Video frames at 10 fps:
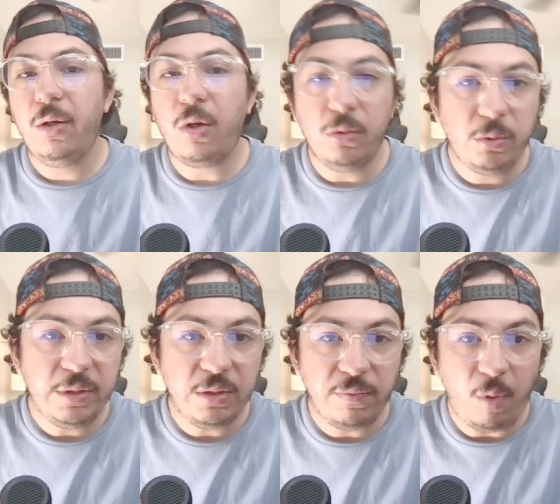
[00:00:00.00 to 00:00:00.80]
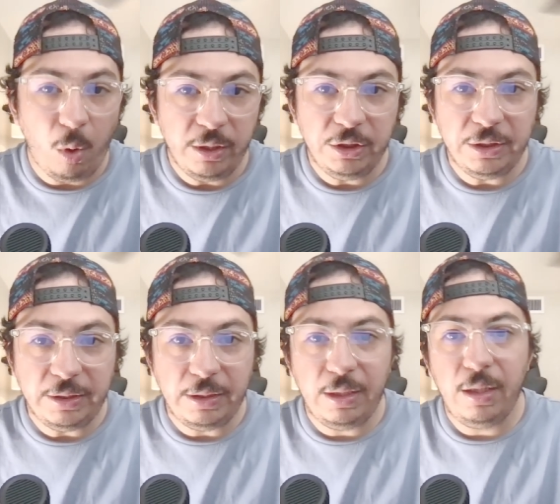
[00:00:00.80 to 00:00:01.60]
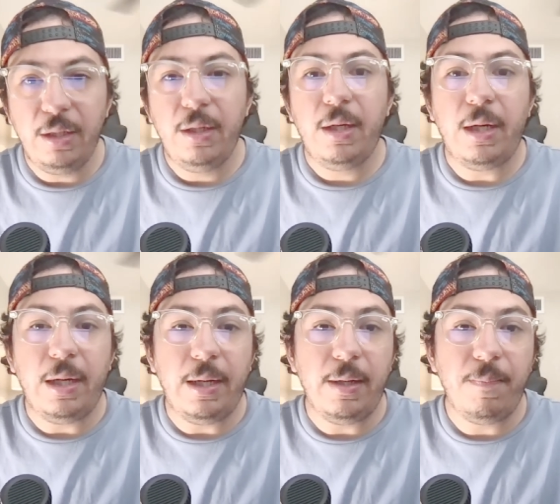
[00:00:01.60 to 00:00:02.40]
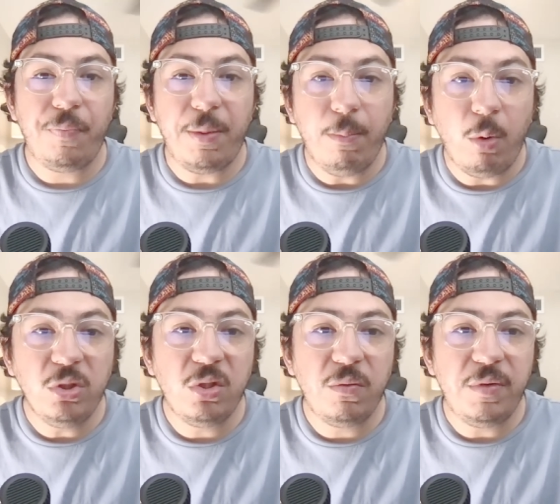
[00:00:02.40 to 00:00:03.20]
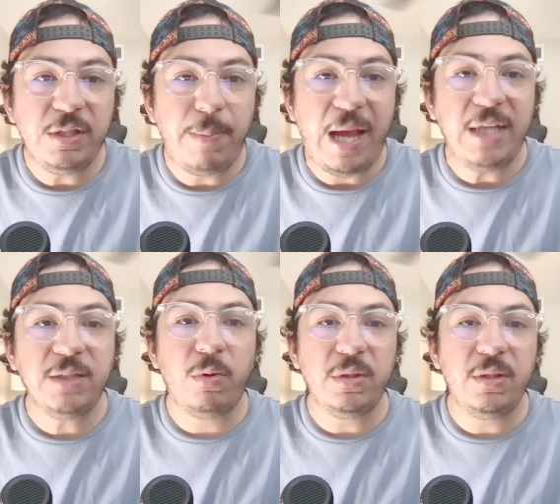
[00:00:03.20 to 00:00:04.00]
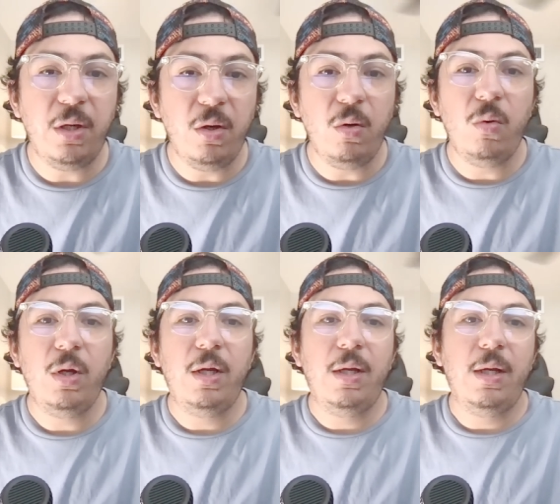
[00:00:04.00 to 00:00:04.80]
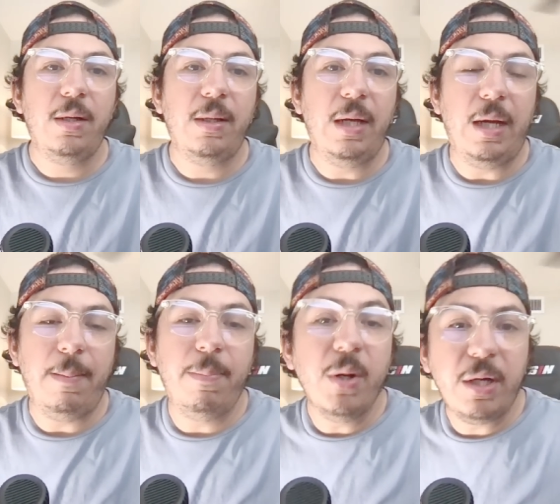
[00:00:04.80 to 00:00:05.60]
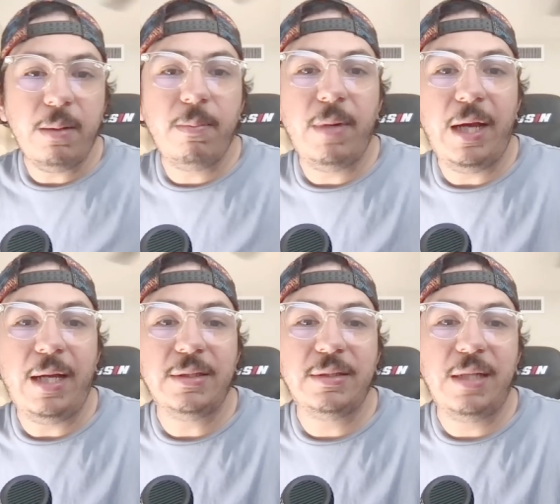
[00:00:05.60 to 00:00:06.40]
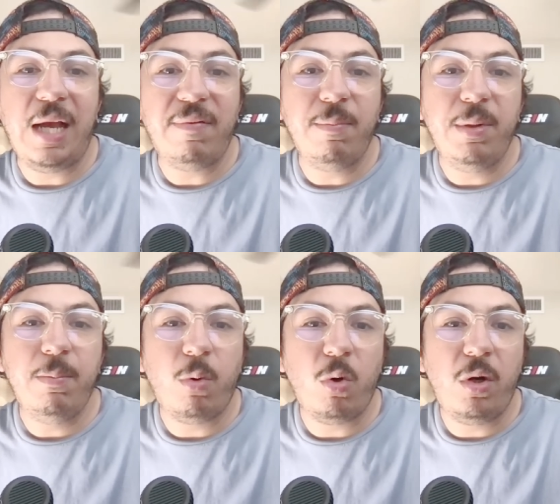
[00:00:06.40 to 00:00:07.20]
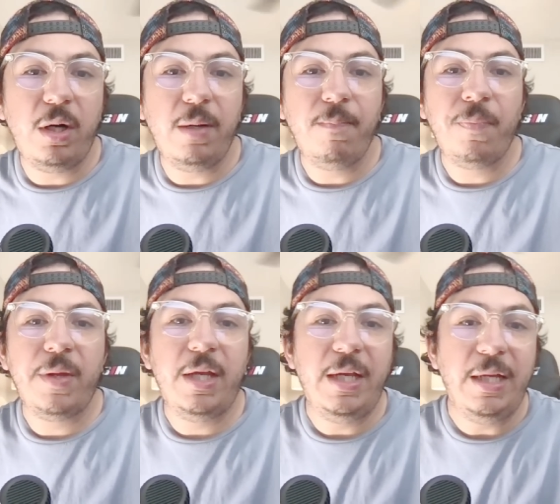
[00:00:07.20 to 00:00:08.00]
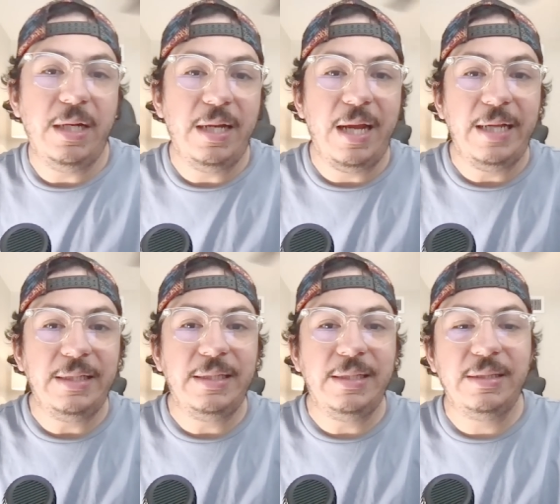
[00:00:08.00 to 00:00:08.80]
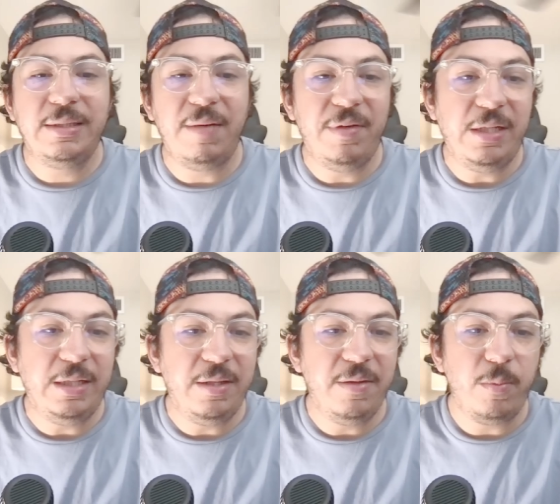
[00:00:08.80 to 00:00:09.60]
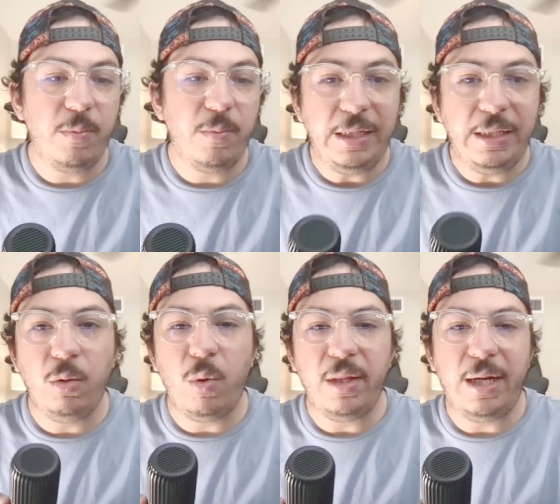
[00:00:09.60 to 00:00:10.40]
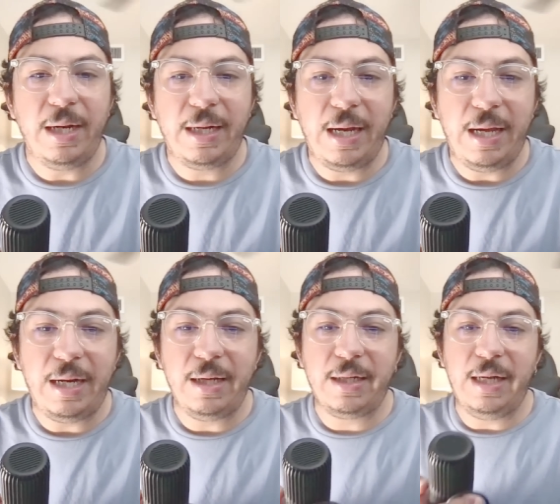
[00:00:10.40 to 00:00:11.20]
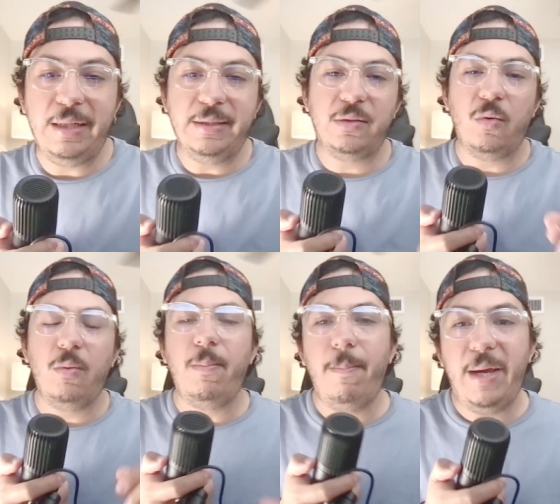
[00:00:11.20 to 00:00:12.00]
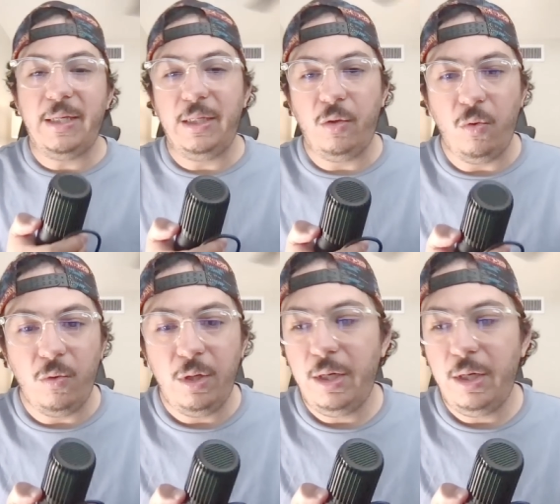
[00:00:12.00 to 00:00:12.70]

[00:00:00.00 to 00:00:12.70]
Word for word: countries of origin. Um, most of his passports, though, uh, put him as having been born in nineteen seventy-three in Guadalajara, Jalisco, Mexico.